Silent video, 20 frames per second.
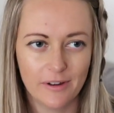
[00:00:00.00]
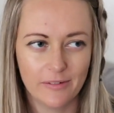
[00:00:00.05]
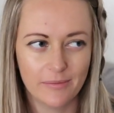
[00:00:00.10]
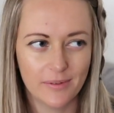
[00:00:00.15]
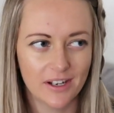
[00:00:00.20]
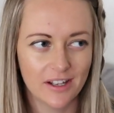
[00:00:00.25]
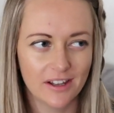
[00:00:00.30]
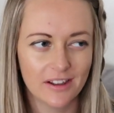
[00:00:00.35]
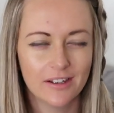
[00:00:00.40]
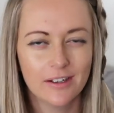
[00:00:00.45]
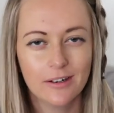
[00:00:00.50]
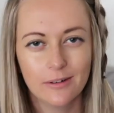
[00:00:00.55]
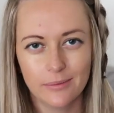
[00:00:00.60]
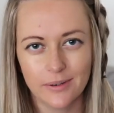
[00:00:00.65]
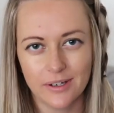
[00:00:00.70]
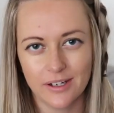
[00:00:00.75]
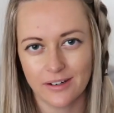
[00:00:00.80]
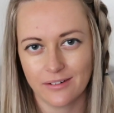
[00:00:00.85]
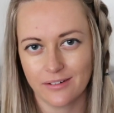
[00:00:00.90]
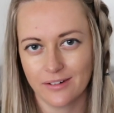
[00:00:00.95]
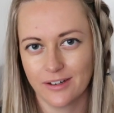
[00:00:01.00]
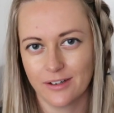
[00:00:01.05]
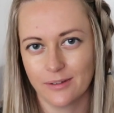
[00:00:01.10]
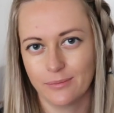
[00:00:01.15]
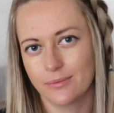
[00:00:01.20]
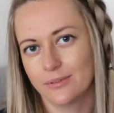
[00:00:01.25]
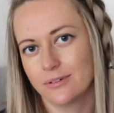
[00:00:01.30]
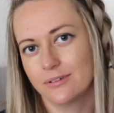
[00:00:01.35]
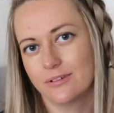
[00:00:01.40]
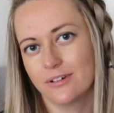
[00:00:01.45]
I've been a little bit
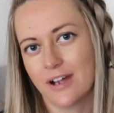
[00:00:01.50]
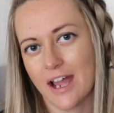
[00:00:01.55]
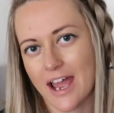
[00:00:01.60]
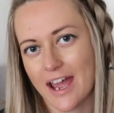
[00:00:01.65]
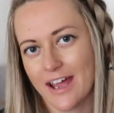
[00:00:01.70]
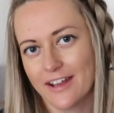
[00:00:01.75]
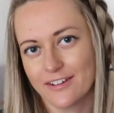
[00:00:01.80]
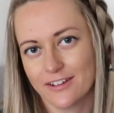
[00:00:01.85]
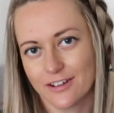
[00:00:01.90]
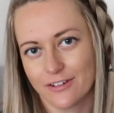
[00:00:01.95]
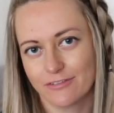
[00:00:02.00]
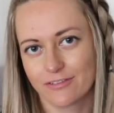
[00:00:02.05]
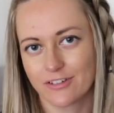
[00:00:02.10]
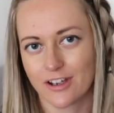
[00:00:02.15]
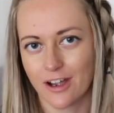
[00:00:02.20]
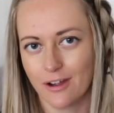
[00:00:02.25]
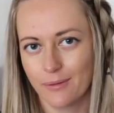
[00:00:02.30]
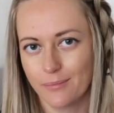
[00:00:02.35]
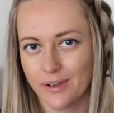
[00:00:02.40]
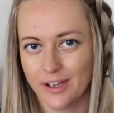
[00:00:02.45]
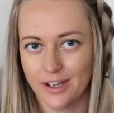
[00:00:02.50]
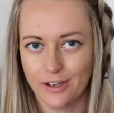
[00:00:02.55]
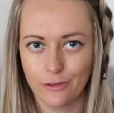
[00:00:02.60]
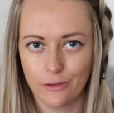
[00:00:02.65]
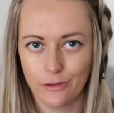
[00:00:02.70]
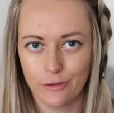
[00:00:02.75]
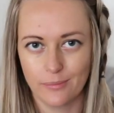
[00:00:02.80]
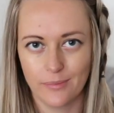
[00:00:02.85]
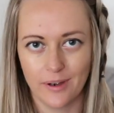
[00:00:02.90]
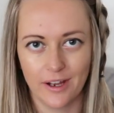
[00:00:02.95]
irritable as I've come
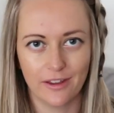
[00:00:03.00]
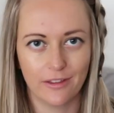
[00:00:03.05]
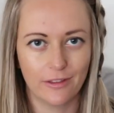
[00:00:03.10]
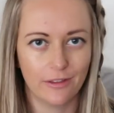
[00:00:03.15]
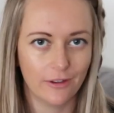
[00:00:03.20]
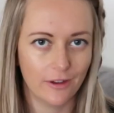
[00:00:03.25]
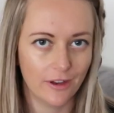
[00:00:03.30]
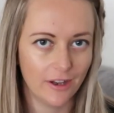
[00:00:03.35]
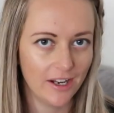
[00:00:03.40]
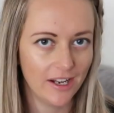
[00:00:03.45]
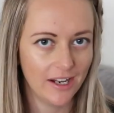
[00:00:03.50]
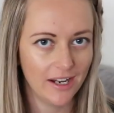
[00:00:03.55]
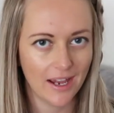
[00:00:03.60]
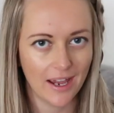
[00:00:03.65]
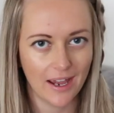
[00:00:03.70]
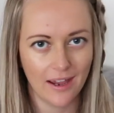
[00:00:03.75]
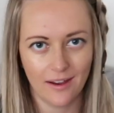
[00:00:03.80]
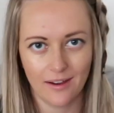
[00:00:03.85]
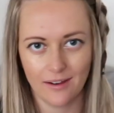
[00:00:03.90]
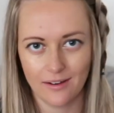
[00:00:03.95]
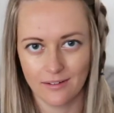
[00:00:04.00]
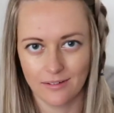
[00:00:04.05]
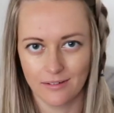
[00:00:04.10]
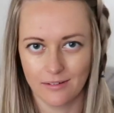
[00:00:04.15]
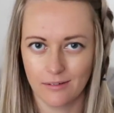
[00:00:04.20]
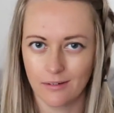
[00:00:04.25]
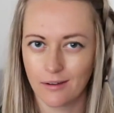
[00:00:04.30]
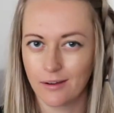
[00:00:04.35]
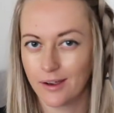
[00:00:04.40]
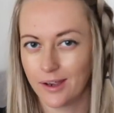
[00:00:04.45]
into my thirty-eight,
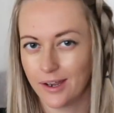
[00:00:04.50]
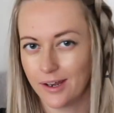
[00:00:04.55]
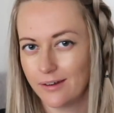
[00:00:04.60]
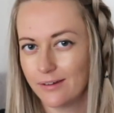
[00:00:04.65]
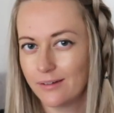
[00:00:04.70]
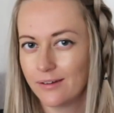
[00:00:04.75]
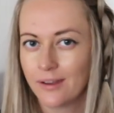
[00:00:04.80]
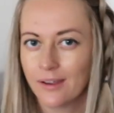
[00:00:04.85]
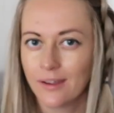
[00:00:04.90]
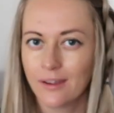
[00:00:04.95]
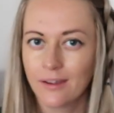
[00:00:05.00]
nine